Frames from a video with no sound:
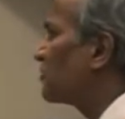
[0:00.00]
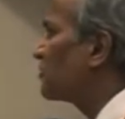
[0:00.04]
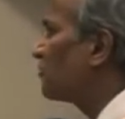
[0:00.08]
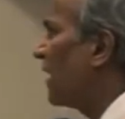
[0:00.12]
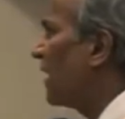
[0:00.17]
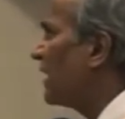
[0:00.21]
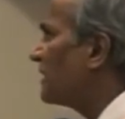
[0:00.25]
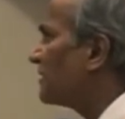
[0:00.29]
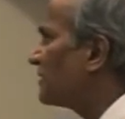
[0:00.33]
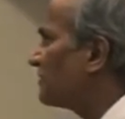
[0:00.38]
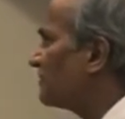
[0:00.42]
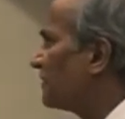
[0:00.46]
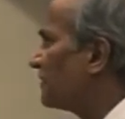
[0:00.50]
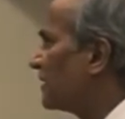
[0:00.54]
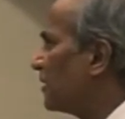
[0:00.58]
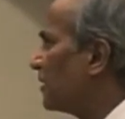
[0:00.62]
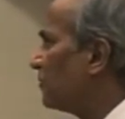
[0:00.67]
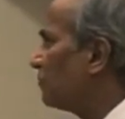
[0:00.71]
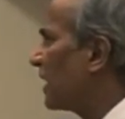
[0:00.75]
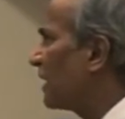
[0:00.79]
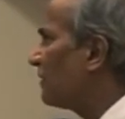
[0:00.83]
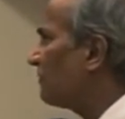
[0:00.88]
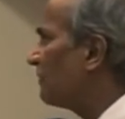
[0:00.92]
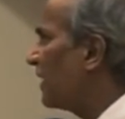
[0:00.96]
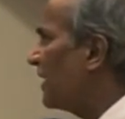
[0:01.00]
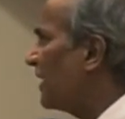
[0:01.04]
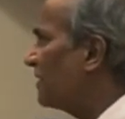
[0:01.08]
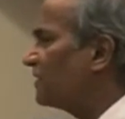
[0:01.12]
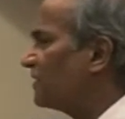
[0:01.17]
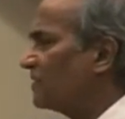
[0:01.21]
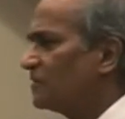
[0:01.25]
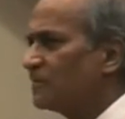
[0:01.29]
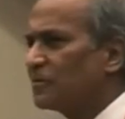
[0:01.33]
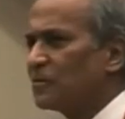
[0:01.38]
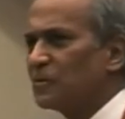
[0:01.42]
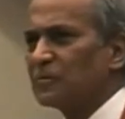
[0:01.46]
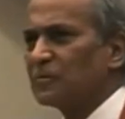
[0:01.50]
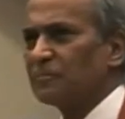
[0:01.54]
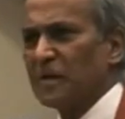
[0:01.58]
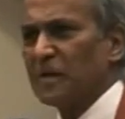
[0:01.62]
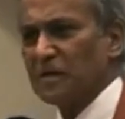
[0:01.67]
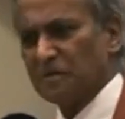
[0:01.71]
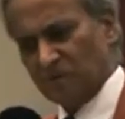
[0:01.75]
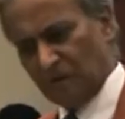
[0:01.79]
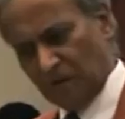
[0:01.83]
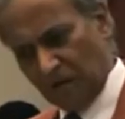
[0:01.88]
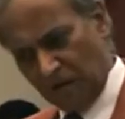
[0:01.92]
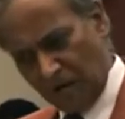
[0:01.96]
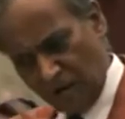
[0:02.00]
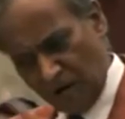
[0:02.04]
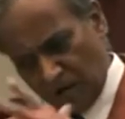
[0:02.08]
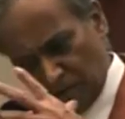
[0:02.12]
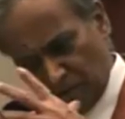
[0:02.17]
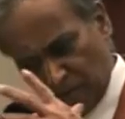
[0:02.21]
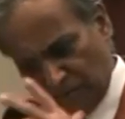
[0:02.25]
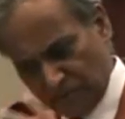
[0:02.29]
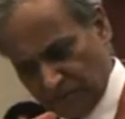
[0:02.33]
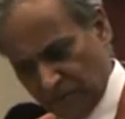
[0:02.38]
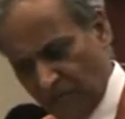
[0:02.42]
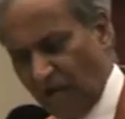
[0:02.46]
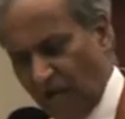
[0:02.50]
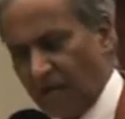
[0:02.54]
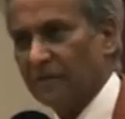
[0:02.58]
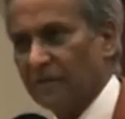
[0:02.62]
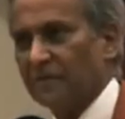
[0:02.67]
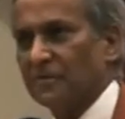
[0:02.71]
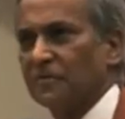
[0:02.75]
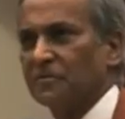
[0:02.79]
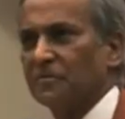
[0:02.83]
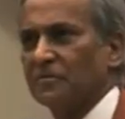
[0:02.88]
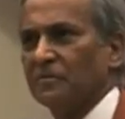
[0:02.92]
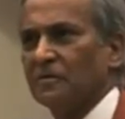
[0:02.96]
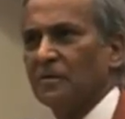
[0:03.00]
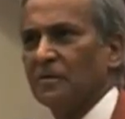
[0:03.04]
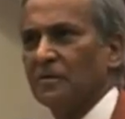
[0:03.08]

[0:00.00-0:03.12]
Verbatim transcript: quantum phenomenon? Why is it so special? It's the heart of science.